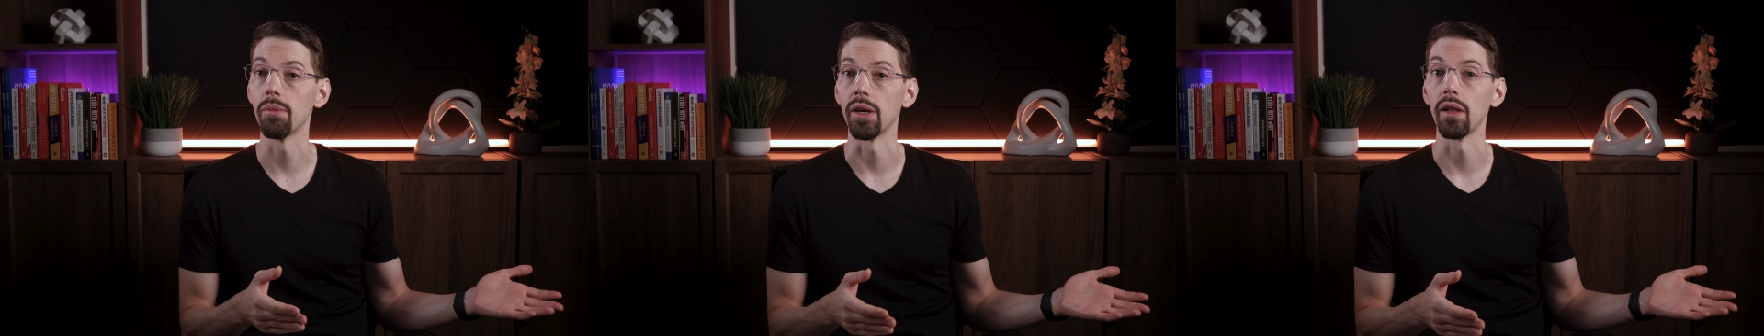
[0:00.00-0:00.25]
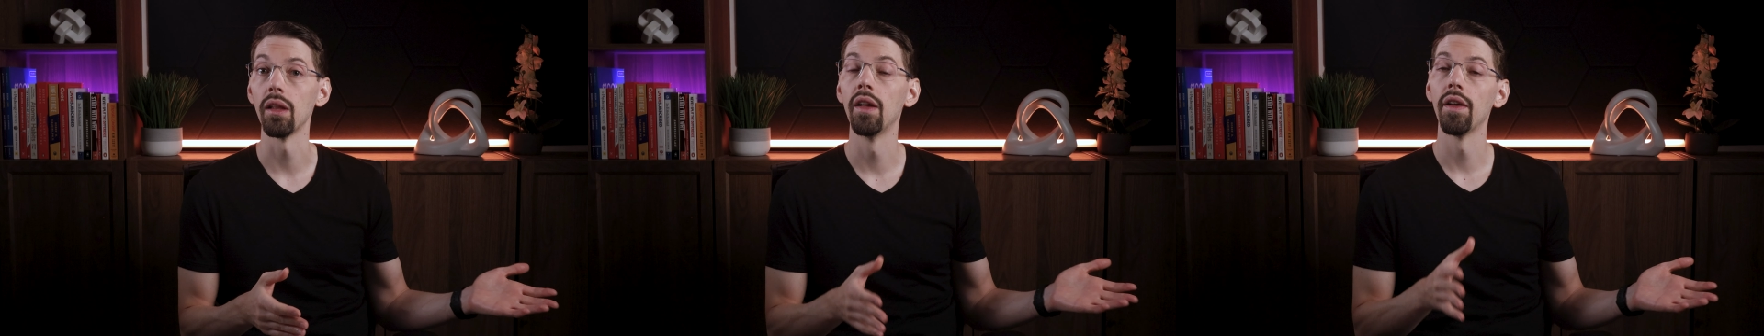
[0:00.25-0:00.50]

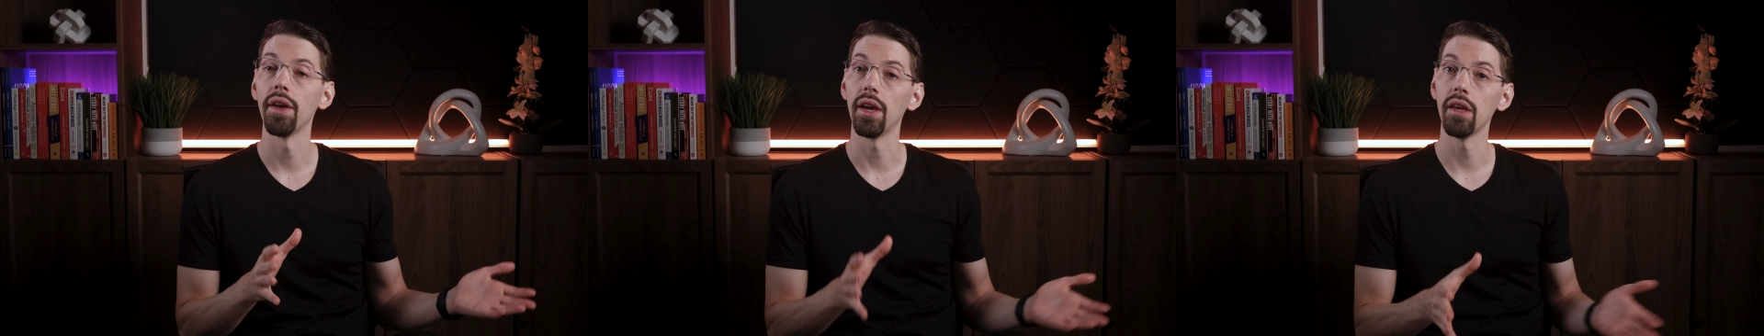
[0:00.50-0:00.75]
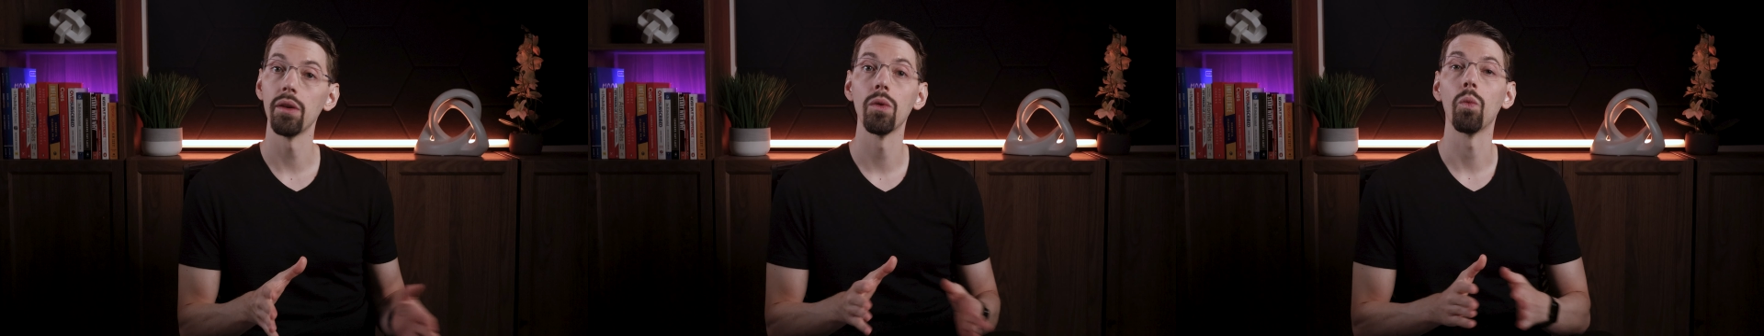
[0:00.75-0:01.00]
email,
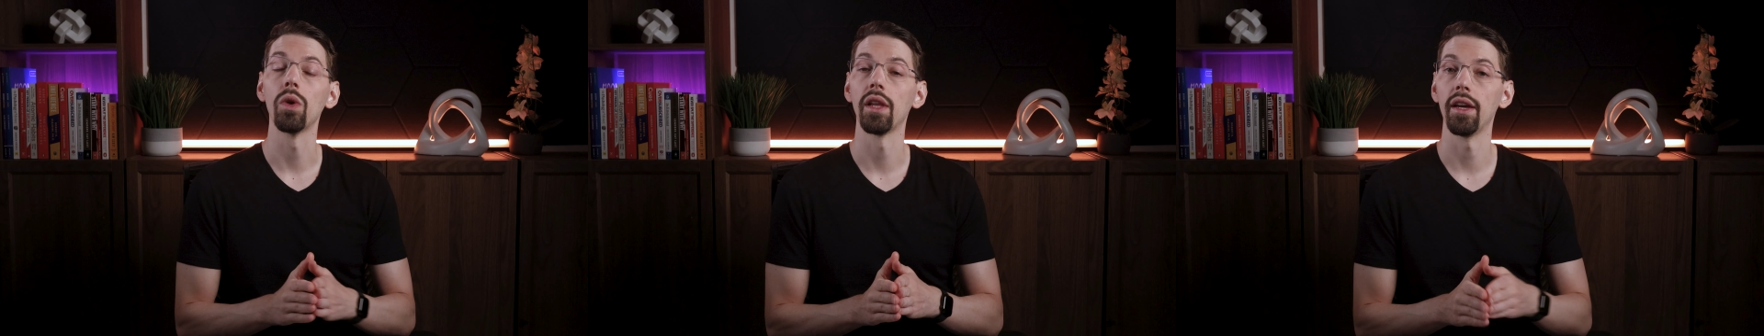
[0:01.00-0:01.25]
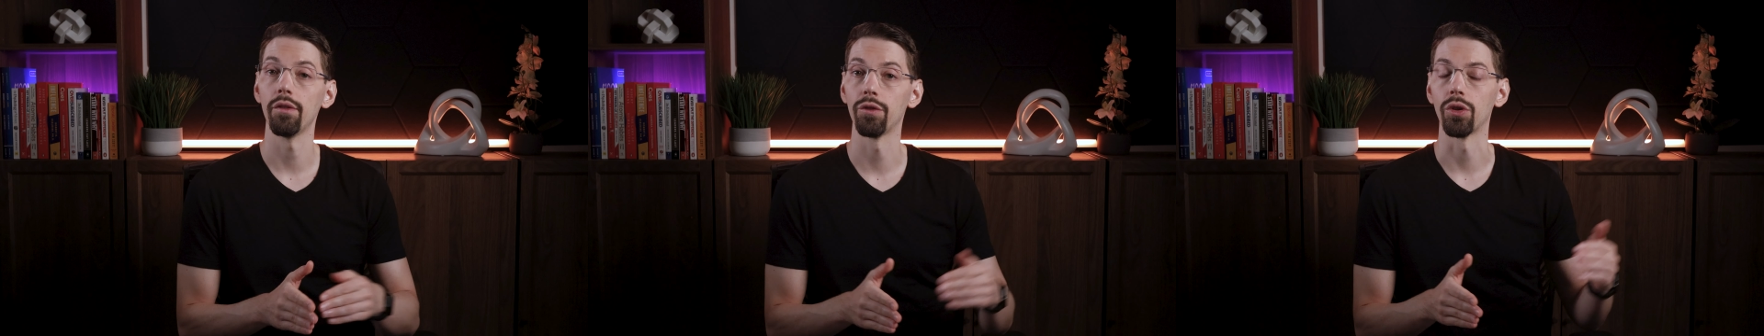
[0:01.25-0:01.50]
and we'll
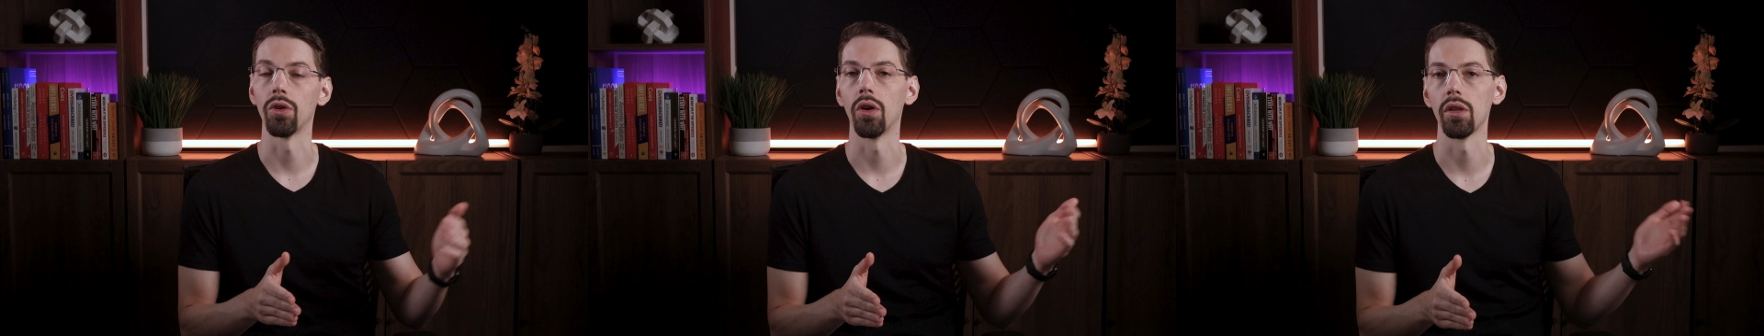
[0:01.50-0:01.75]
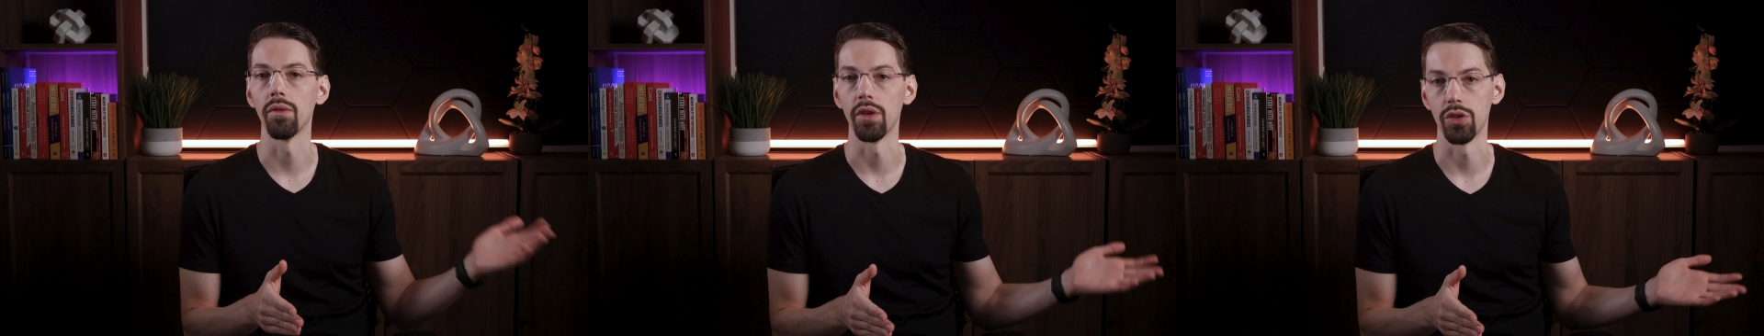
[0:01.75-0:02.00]
have the
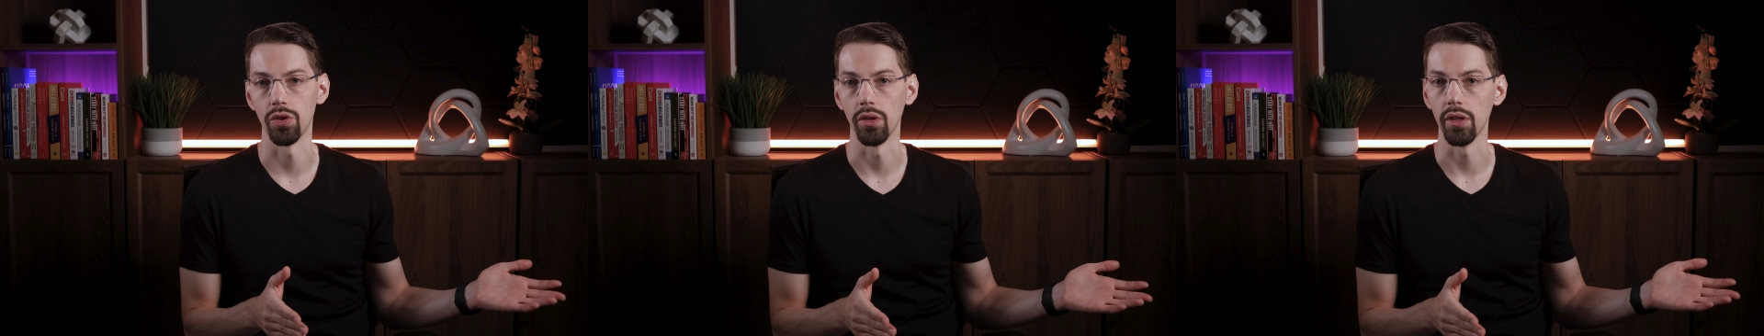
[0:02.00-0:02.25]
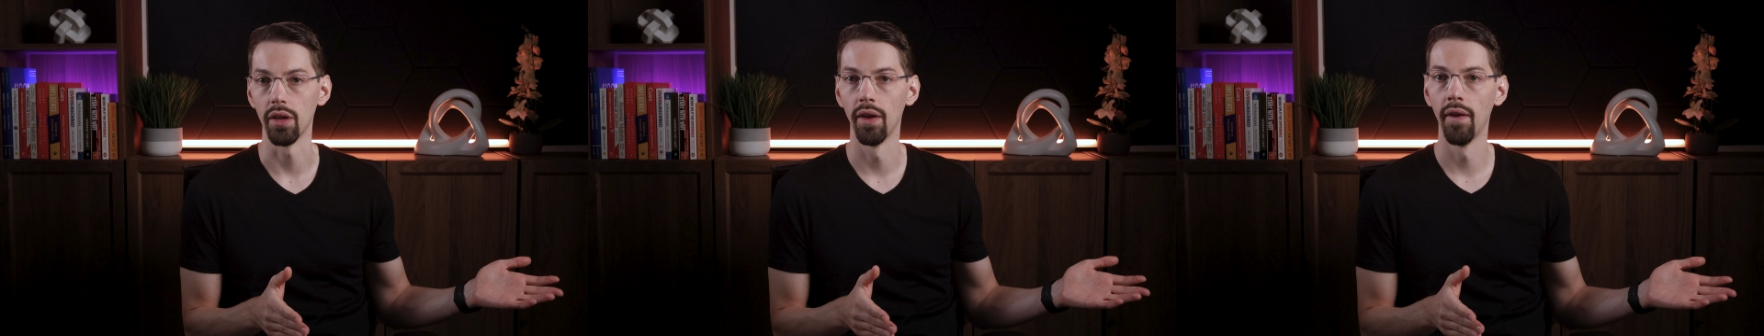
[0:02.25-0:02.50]
call eventually.